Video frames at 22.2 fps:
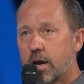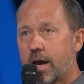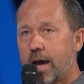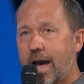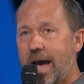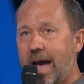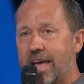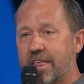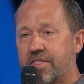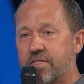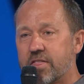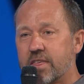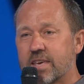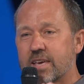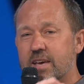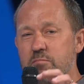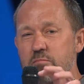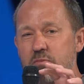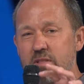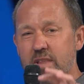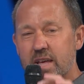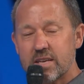I think
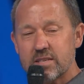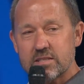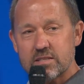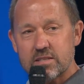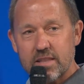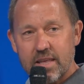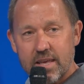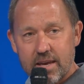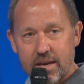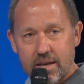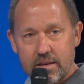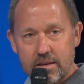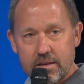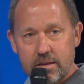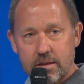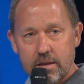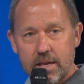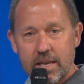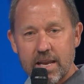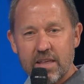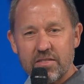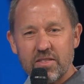I'm less than,
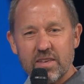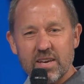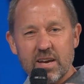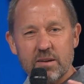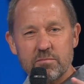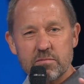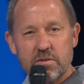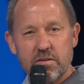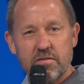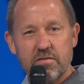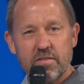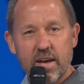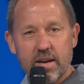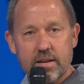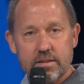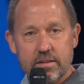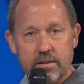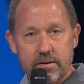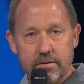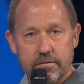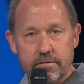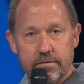and I think I'm
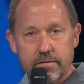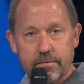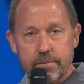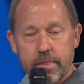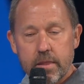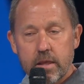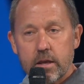defective.